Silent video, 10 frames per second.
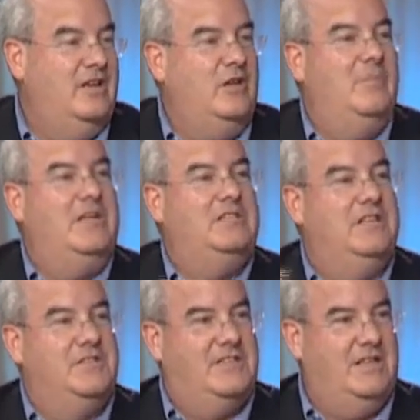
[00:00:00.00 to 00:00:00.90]
You may
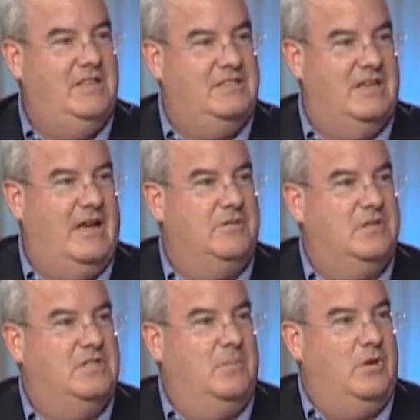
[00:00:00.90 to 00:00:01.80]
still send these out
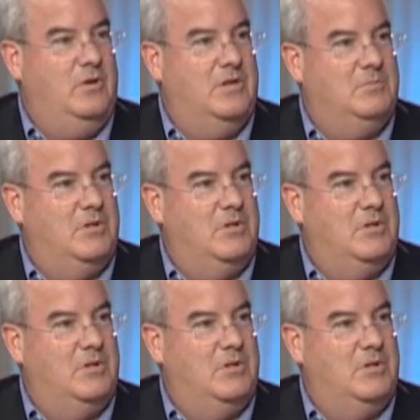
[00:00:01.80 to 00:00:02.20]
to someone who has